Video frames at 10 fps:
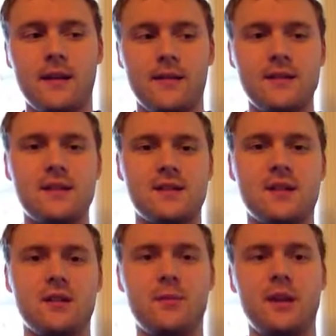Now this is
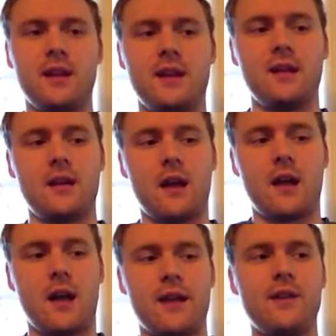going to be,
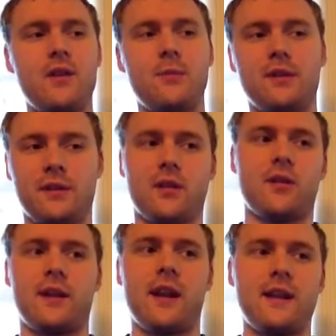I know I'm building an
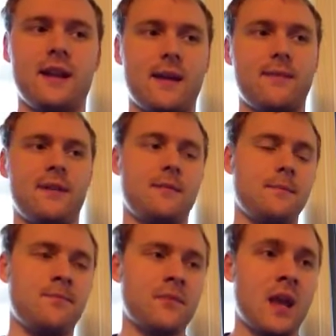arcade cabinet,
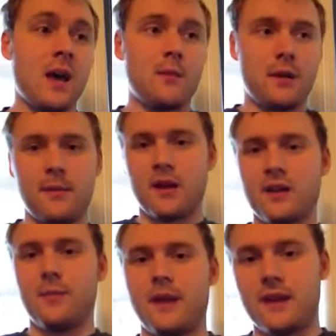but I'm not
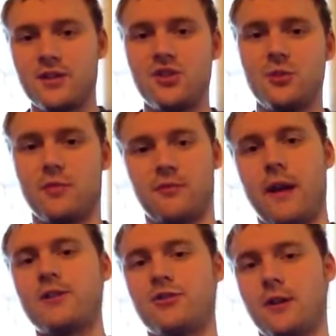going to make it super
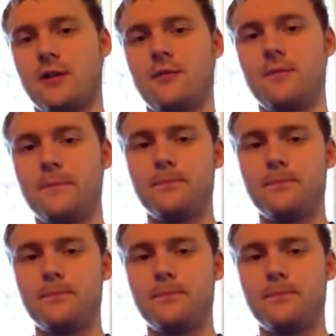retro.